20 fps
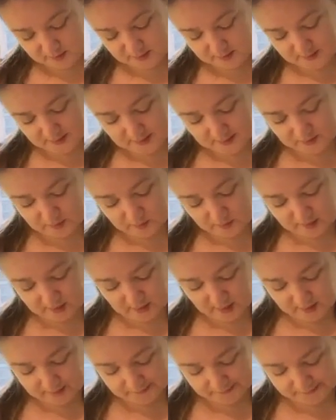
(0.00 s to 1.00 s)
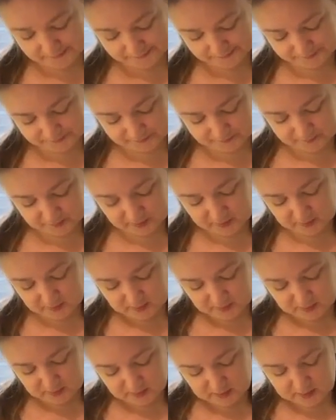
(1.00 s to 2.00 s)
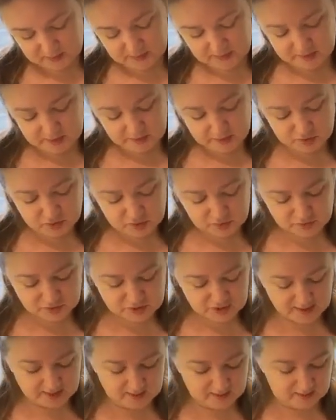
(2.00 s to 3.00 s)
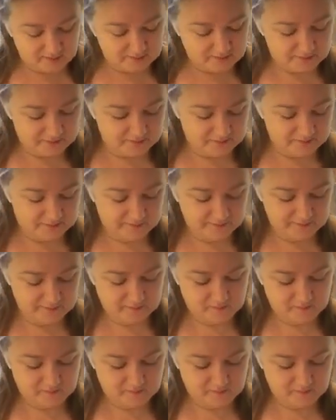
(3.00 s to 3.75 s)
because that's what we got. Use what you have.